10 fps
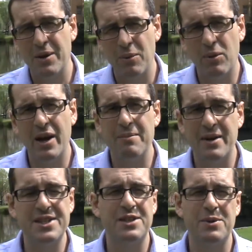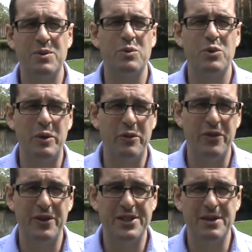White magic we
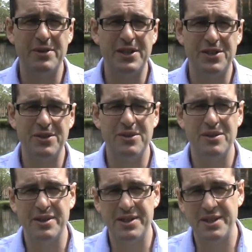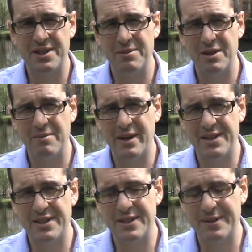refer simply to legitimate
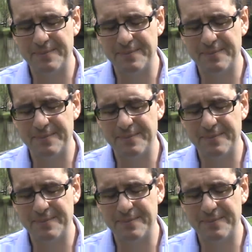magic.